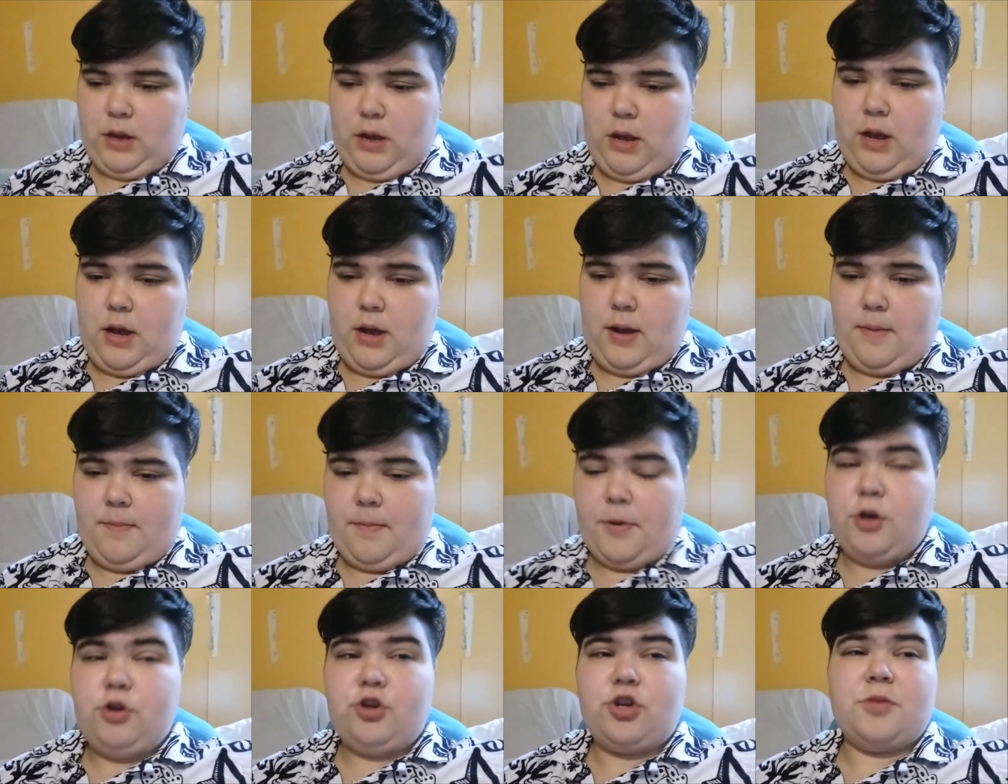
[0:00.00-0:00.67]

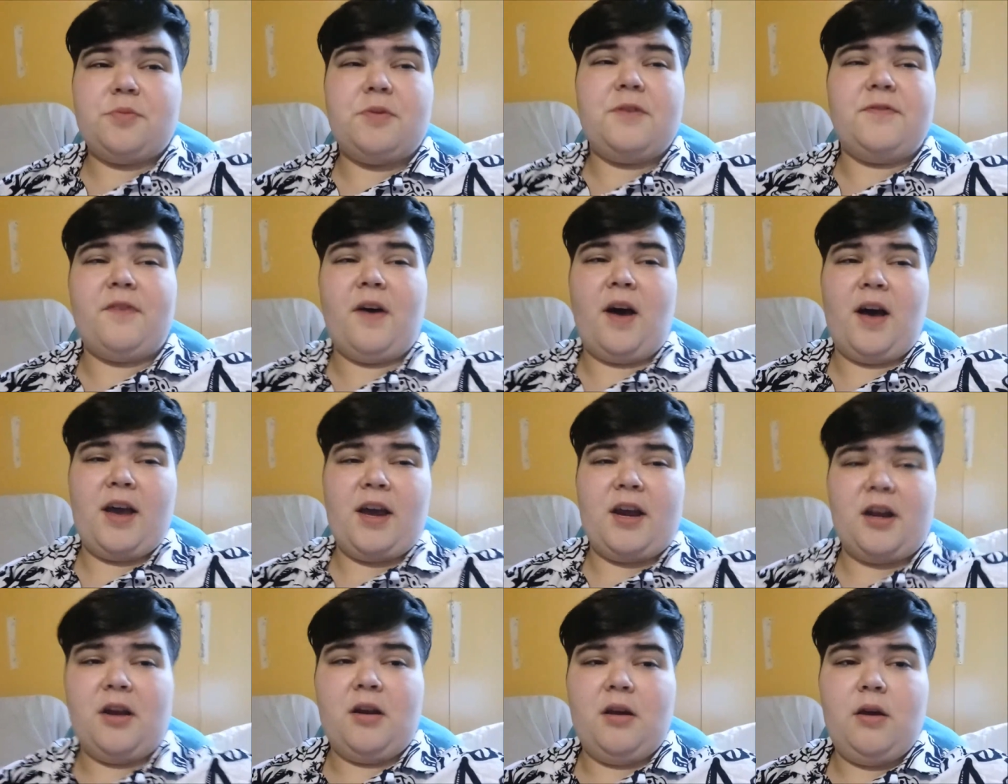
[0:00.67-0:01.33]
Um, you should be
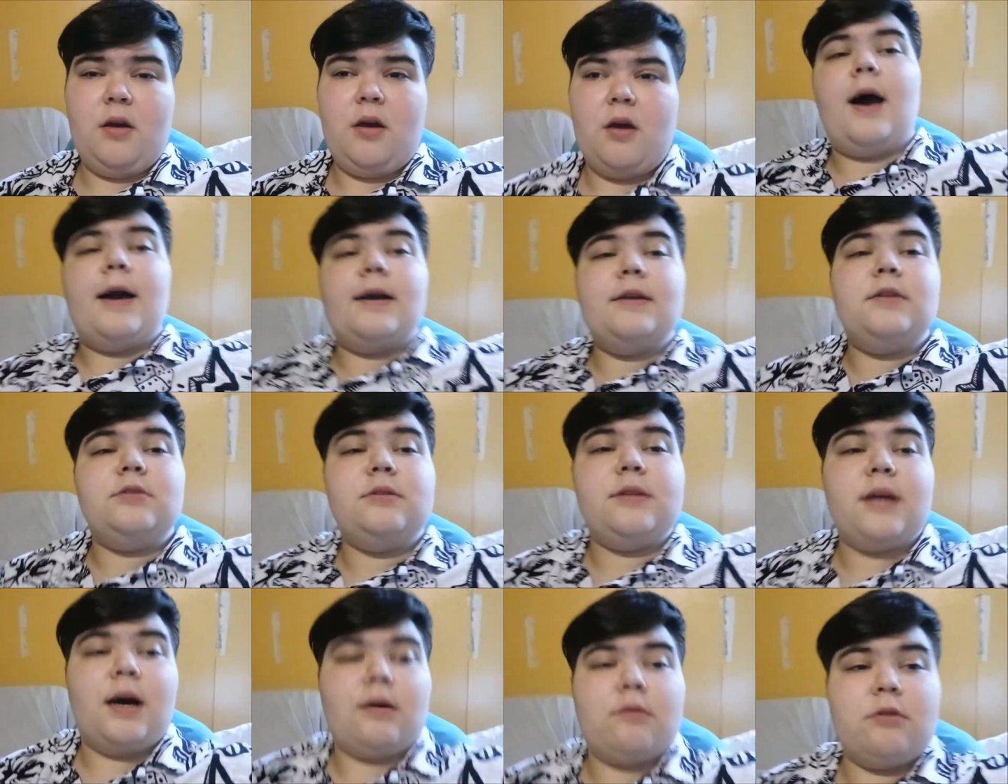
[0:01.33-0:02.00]
fine. I
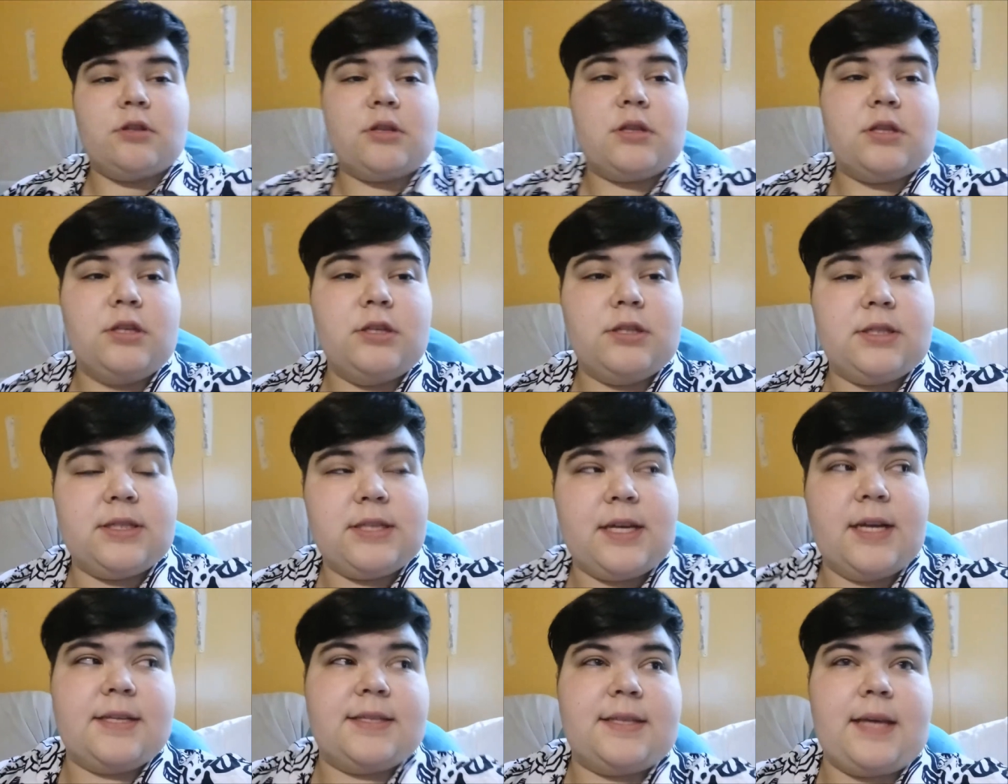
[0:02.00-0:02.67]
do that with the
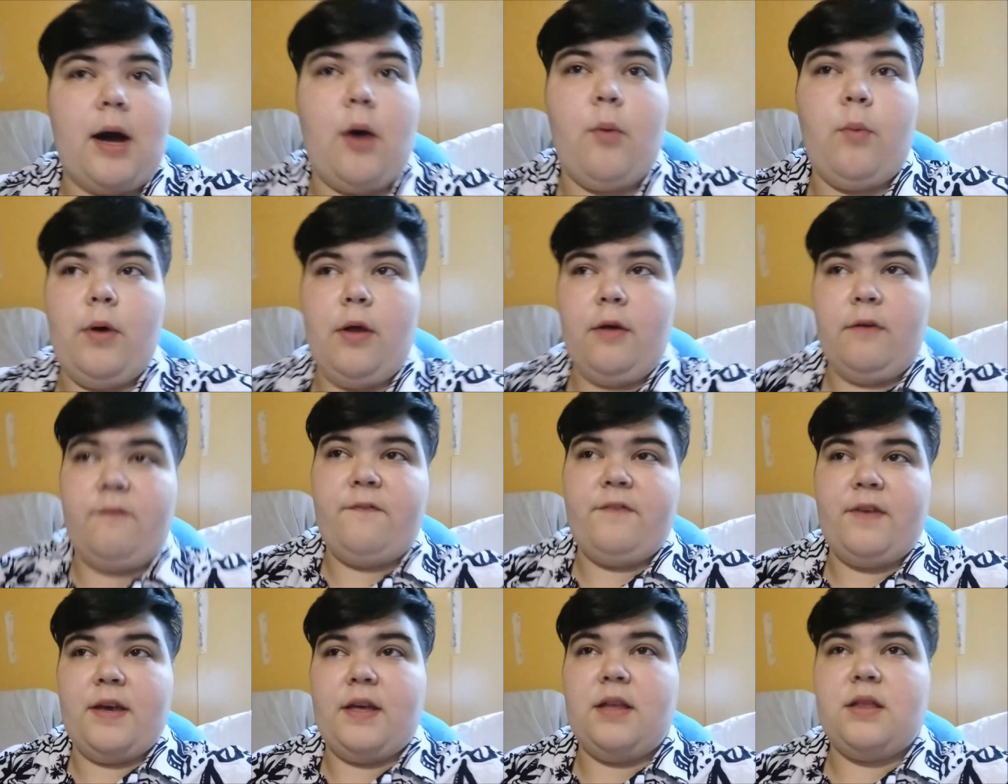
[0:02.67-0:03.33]
sticks that
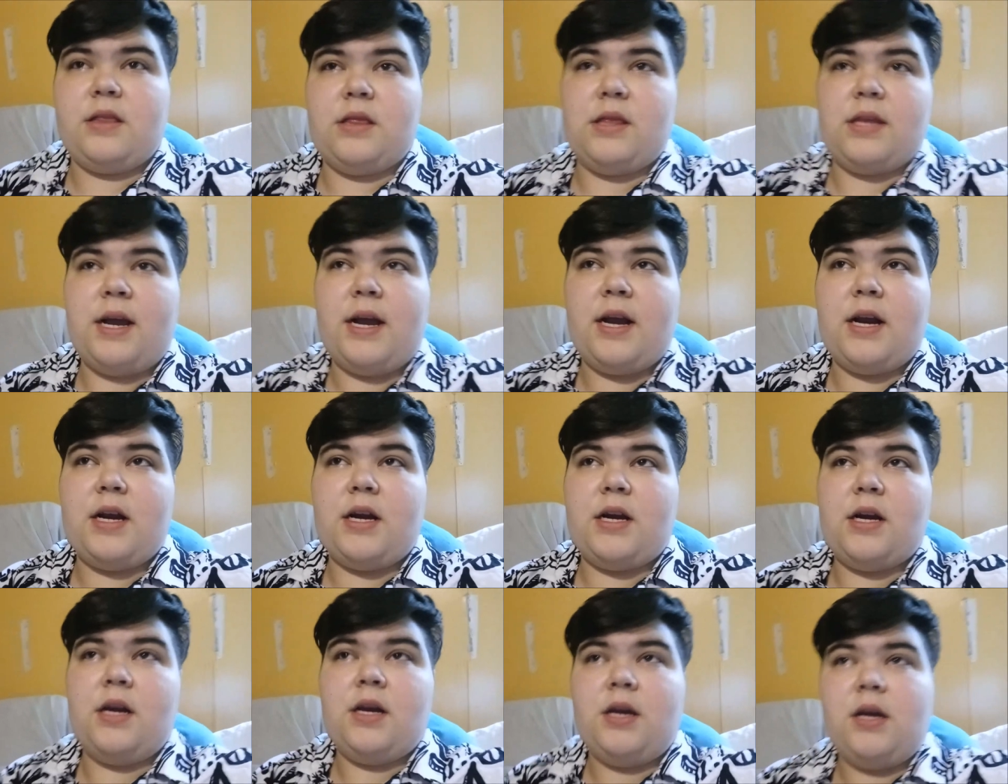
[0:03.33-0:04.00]
will fit in
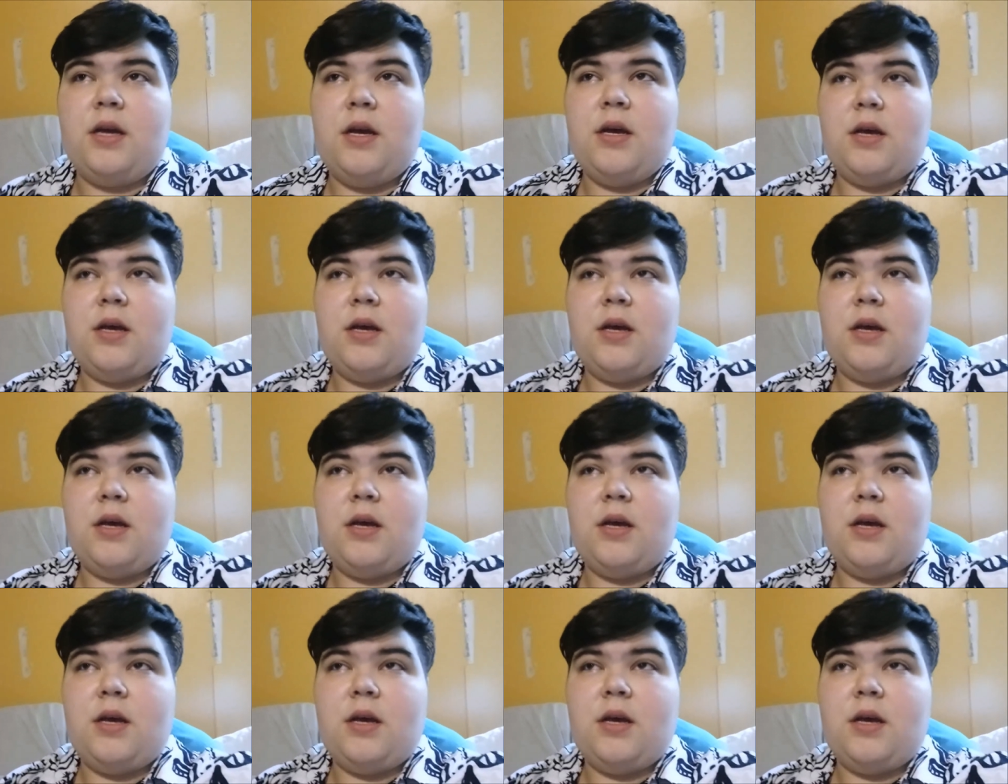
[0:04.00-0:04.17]
there.